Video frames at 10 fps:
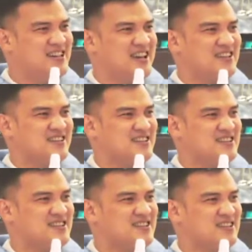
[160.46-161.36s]

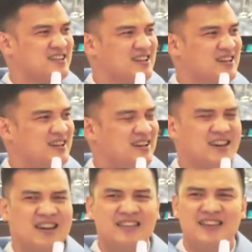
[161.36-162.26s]
Yes,
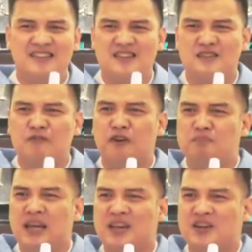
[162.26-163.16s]
this is a
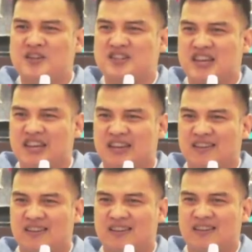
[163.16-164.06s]
familiar scene.
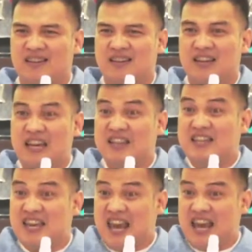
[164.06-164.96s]

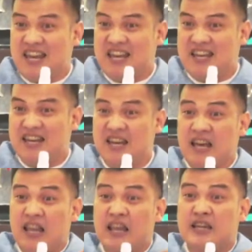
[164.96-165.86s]
In the end,
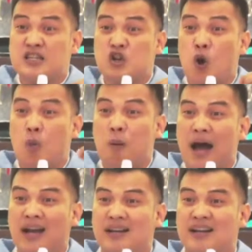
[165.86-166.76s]
let us go
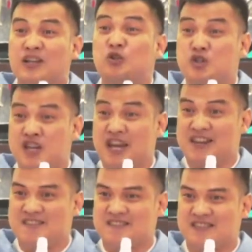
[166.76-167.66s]
back to
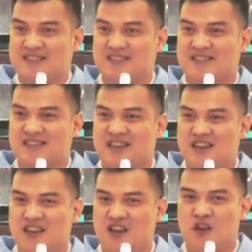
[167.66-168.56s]
Genesis.
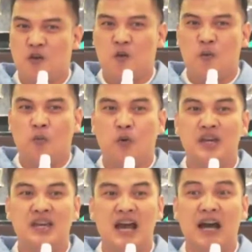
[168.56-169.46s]

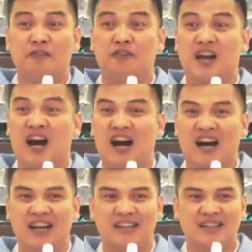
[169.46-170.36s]
We have
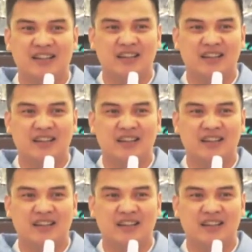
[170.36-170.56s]
God